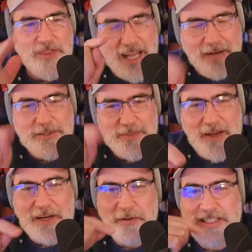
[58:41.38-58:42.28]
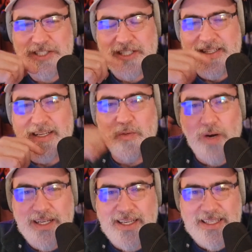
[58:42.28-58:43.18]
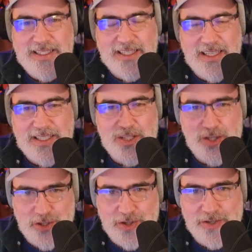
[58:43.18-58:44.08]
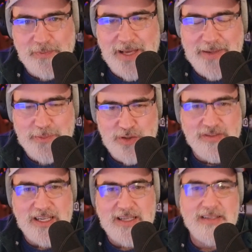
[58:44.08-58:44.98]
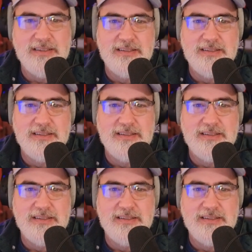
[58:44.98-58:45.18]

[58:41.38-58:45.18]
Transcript: That was my question. Like, what is this third meta movie?